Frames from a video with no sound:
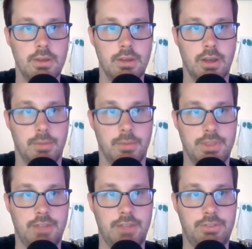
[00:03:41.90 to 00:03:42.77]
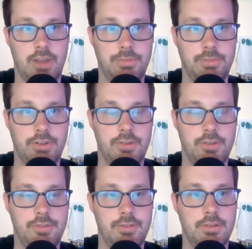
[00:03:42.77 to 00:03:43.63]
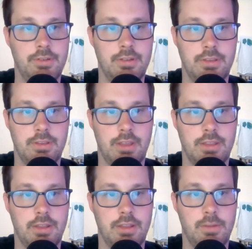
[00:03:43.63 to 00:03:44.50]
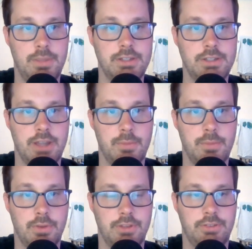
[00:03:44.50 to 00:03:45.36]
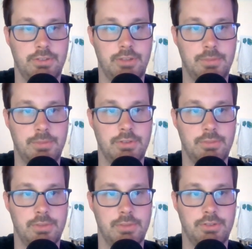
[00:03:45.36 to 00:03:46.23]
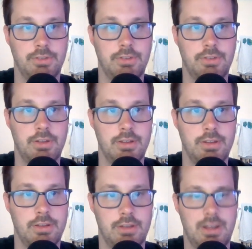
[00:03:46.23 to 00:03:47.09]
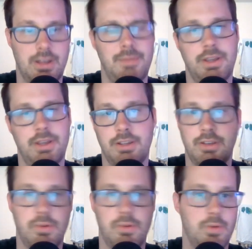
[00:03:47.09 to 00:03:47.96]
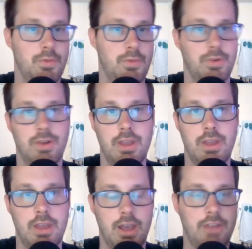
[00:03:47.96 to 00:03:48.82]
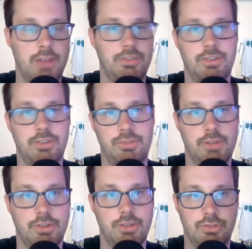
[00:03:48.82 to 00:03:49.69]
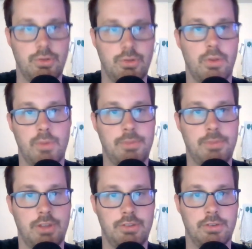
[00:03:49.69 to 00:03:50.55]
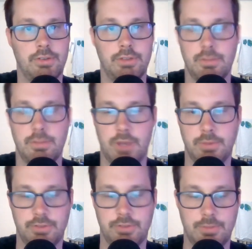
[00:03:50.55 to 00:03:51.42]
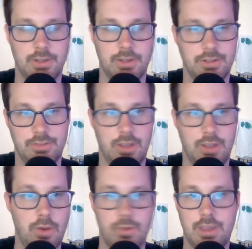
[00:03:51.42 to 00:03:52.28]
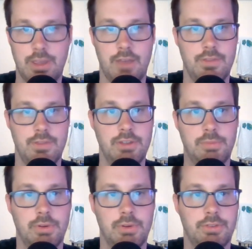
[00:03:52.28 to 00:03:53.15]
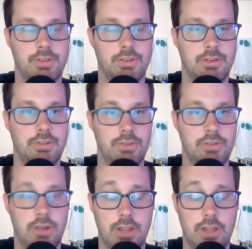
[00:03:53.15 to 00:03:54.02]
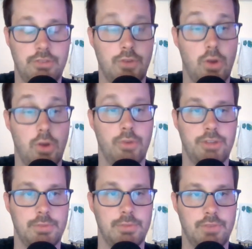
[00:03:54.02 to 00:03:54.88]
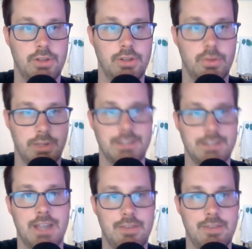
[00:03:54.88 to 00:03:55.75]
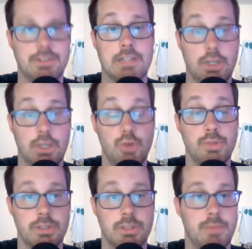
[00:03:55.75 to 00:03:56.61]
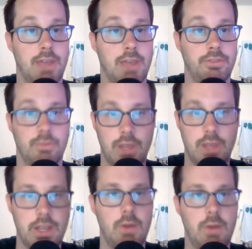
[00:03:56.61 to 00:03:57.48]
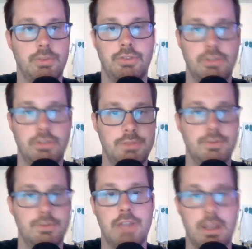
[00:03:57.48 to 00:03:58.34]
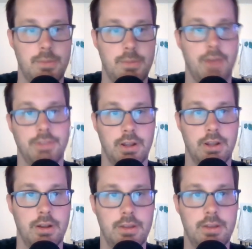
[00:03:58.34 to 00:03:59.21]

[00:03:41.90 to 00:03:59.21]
But that's Top Shelf. That they're a big-time one that's accepting submissions. And I'm not going to go over. I suggest you guys just go to their websites and look them up, because I'm not going to say, oh, they have these books and they're this good. That's for a whole separate video when I dive into, like, who's the best. Right now, I'm just getting them out there.